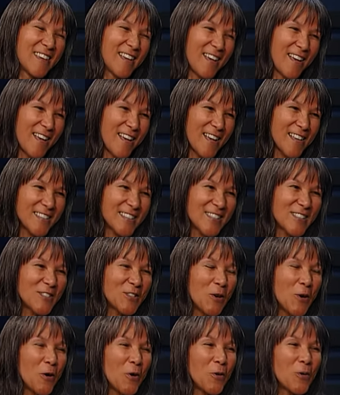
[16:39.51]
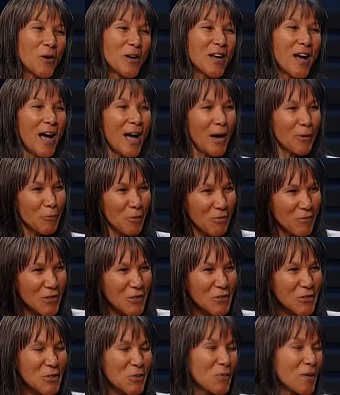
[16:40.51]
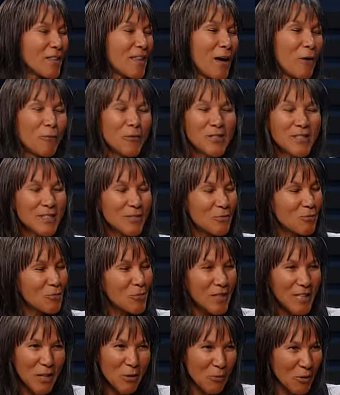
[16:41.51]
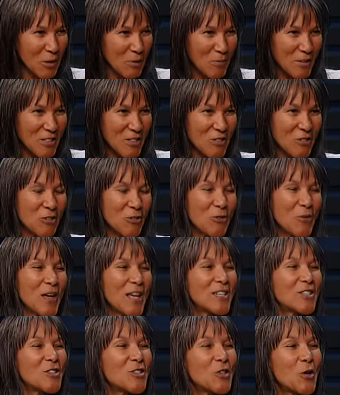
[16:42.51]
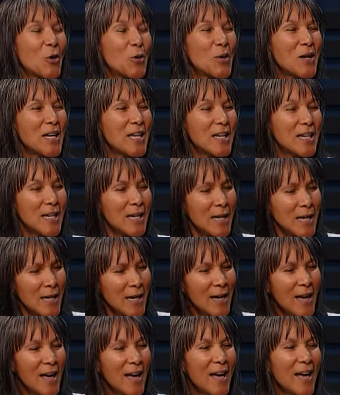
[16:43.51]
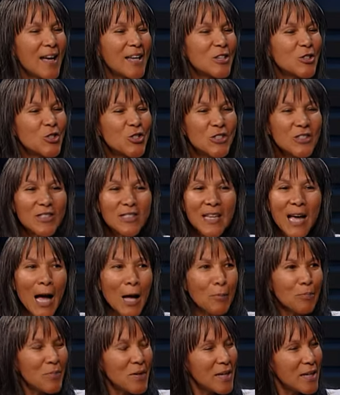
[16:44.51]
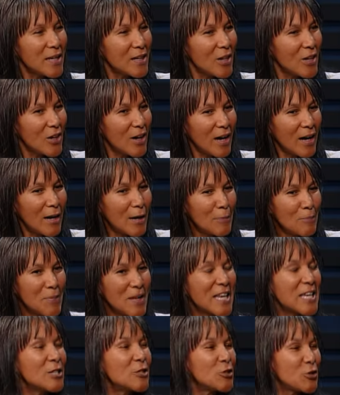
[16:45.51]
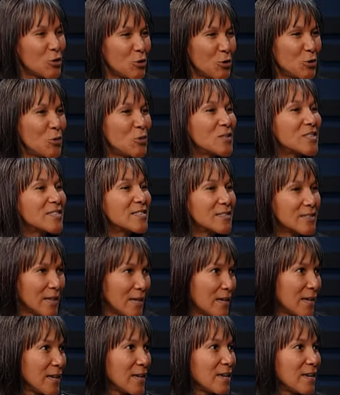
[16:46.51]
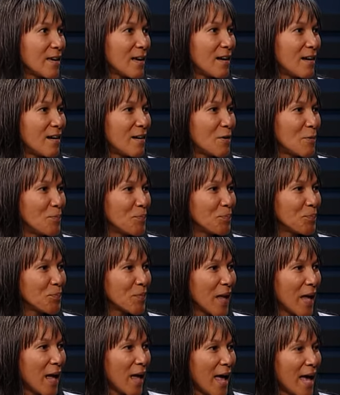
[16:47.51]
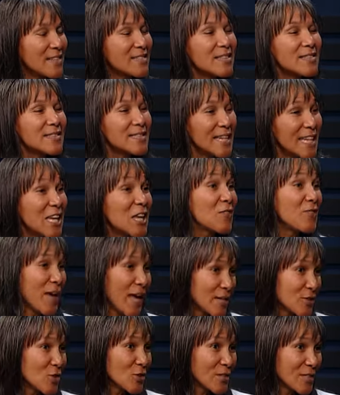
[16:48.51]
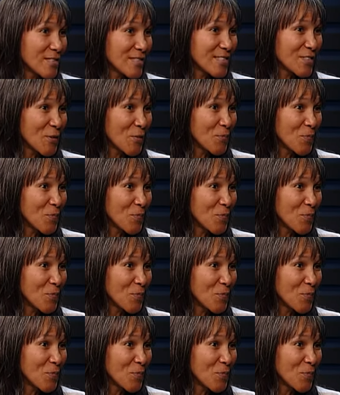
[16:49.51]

Yes, for so sure. God revealed to me that wasn't what He wanted me to do, and so He just got me um, into singing um, as a singing evangelist.